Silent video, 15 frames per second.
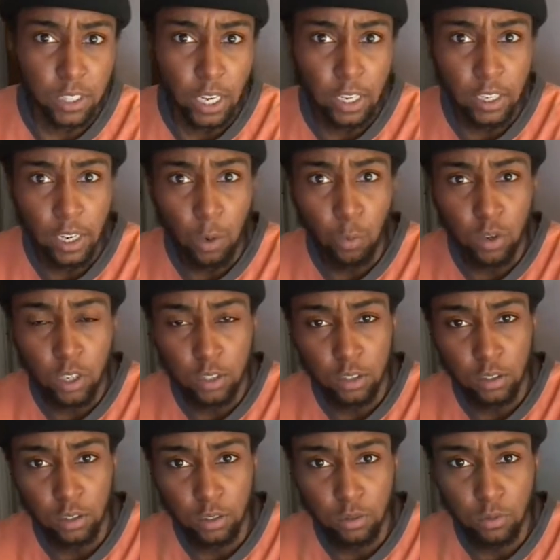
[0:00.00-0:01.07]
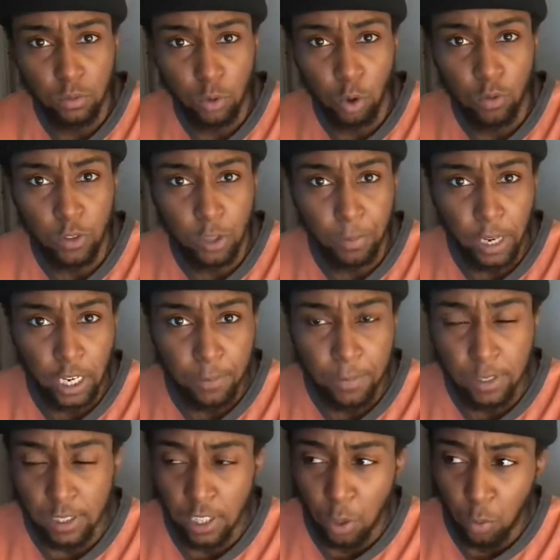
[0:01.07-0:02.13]
skating I wanted to do over the
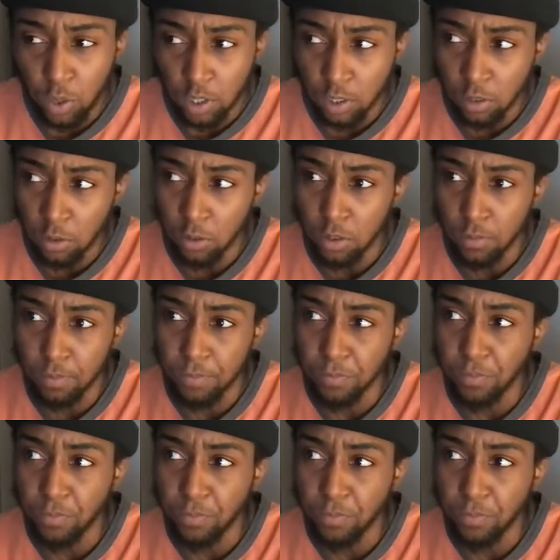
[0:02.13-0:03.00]
pavements that I wanted to do them.